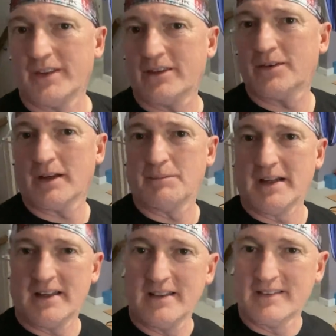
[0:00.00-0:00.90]
that's like my
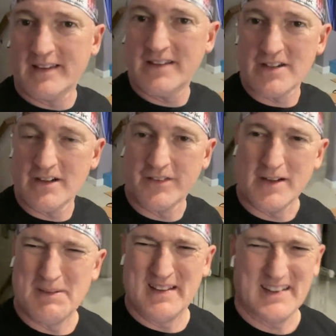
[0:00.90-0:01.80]
kid's kitchen over there,
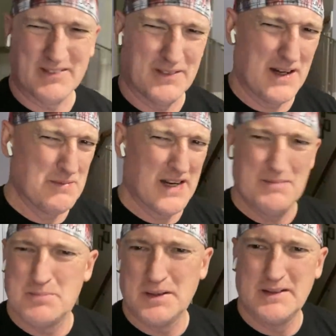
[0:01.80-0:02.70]
man. Like, why would I
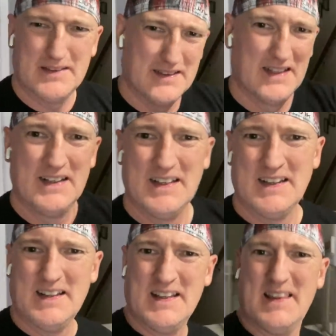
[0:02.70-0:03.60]
put
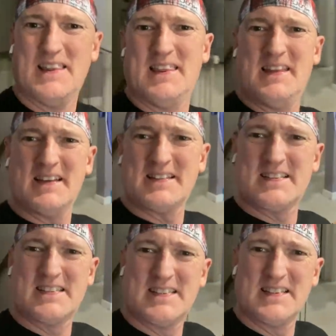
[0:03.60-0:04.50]
this